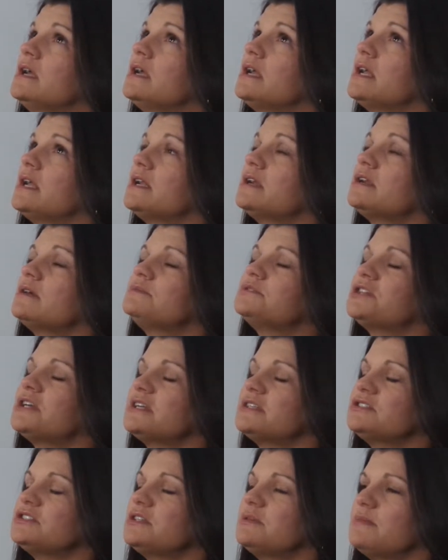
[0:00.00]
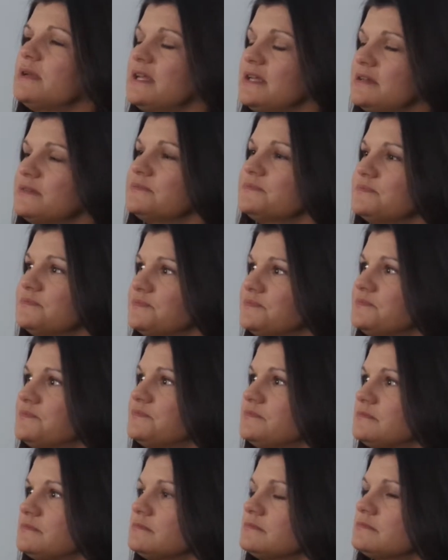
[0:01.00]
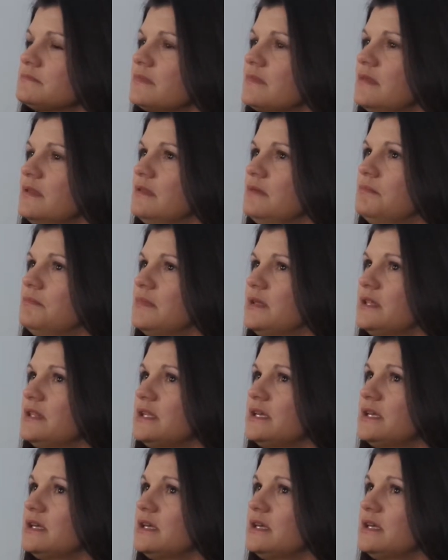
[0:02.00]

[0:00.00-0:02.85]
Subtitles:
He ended up changing me in the